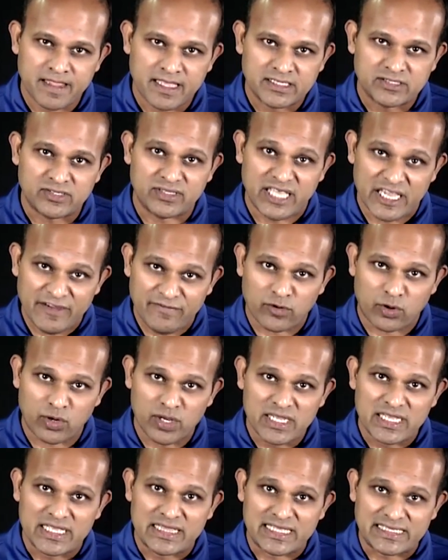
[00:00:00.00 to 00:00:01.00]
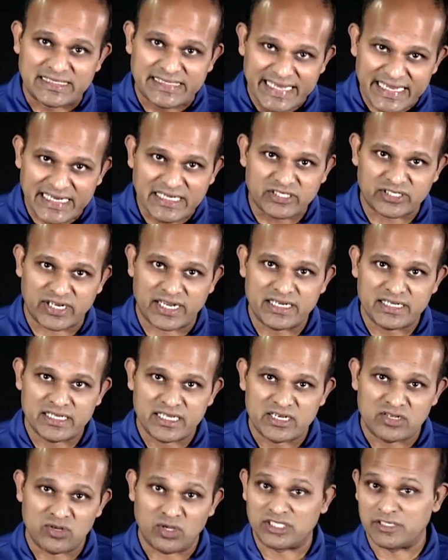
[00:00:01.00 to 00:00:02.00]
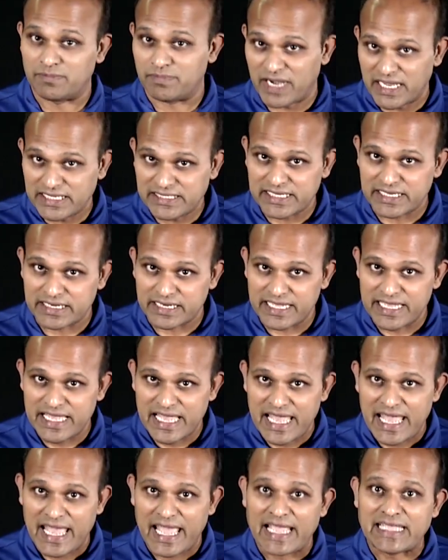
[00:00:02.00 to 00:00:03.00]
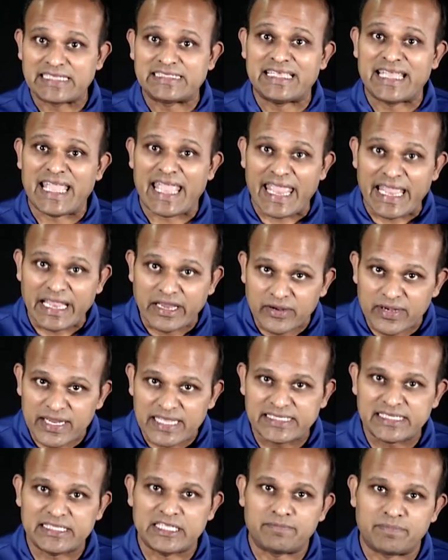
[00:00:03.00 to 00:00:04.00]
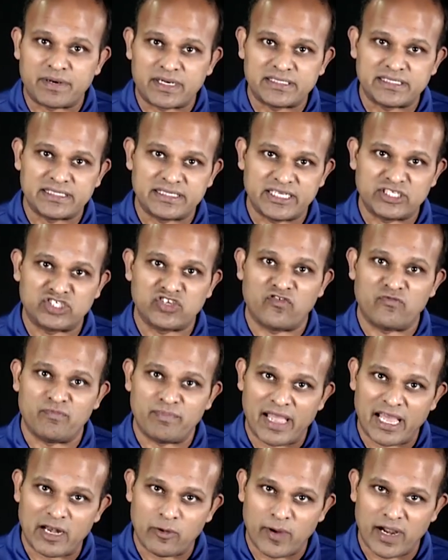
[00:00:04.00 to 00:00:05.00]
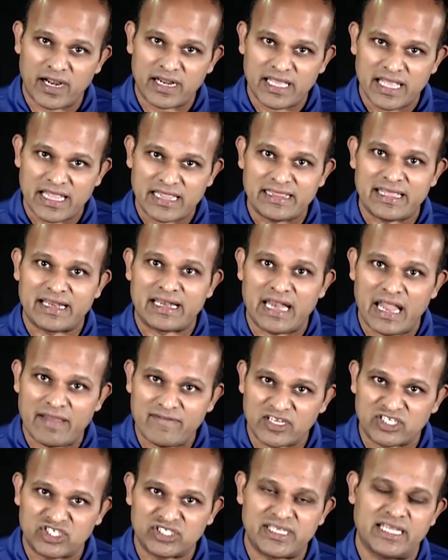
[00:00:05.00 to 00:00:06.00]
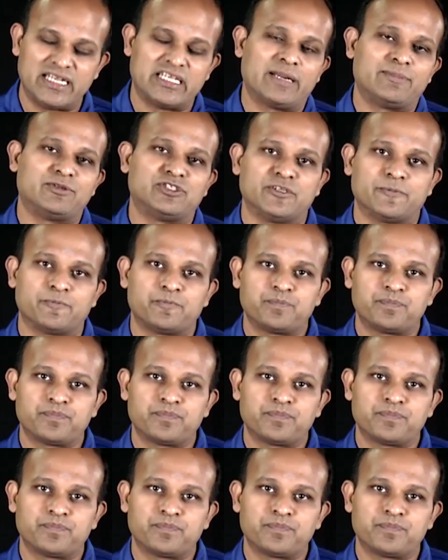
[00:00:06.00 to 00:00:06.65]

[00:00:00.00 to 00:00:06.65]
So therefore, the second trend, not surprisingly, is the increase in the percentage of malware that leverages encryption.